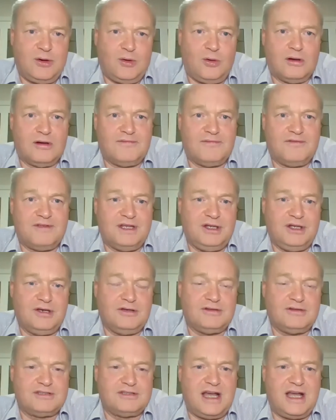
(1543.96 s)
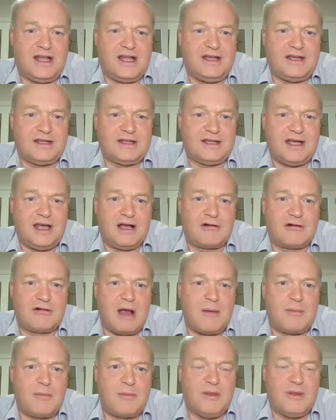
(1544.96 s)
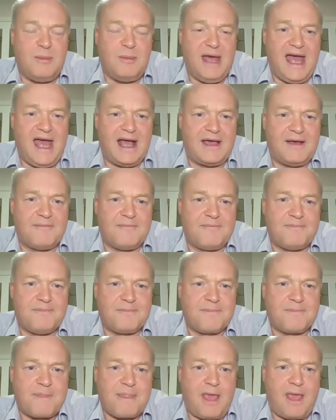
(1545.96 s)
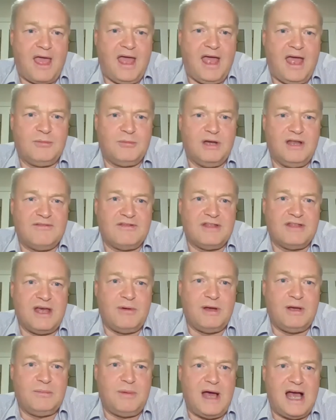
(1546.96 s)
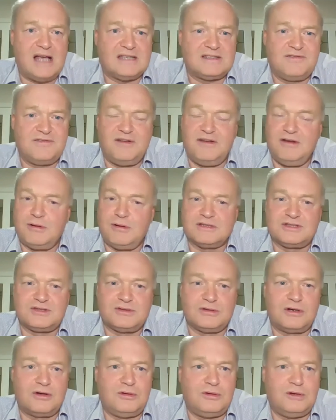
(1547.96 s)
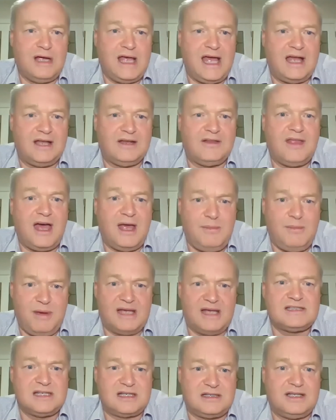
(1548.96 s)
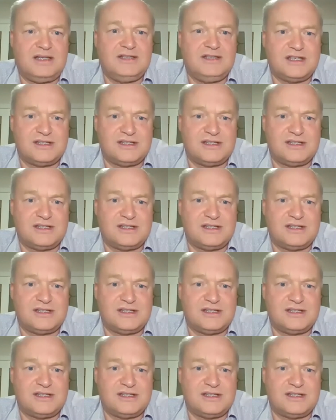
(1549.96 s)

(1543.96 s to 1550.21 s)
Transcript: all of the utes had a grubber in the back, and whenever they went past, if anyone saw a hoarhound, they basically